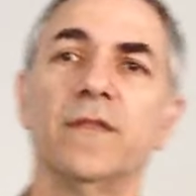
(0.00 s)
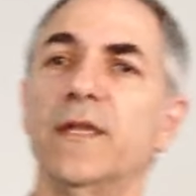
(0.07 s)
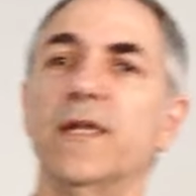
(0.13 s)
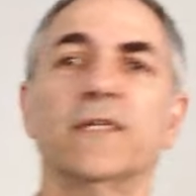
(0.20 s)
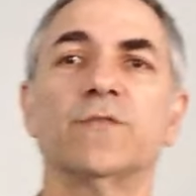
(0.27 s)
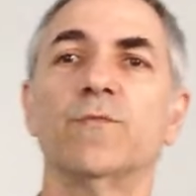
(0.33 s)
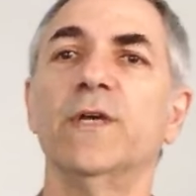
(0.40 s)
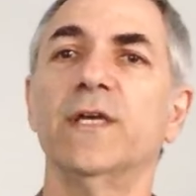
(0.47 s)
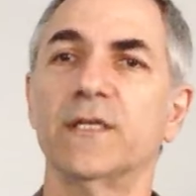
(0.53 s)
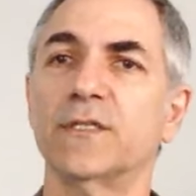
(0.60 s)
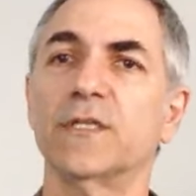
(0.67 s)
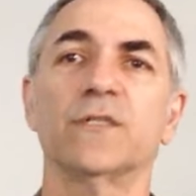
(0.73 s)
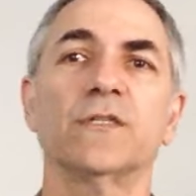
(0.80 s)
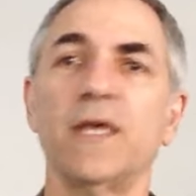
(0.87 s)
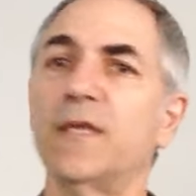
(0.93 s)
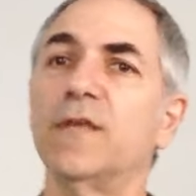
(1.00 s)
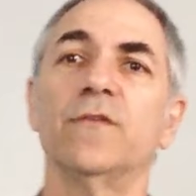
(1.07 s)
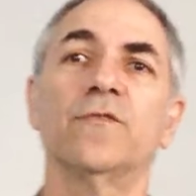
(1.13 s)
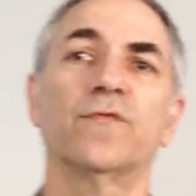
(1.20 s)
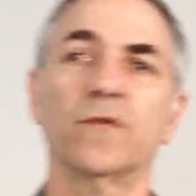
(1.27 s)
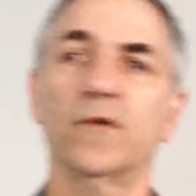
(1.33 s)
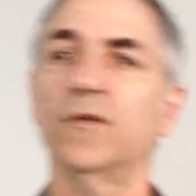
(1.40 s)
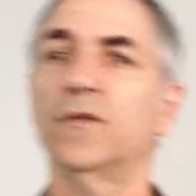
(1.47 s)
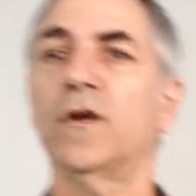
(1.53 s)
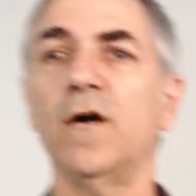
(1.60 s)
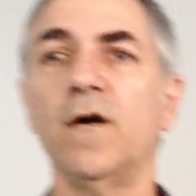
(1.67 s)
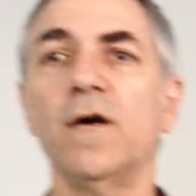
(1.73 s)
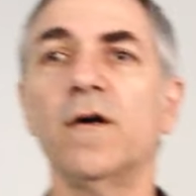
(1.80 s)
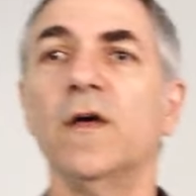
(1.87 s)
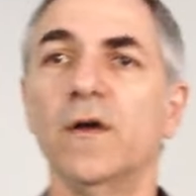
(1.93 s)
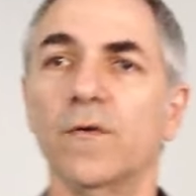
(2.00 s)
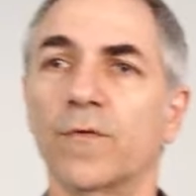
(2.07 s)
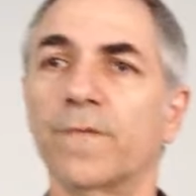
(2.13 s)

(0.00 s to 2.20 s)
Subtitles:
next week and says, thank you, this is a good call.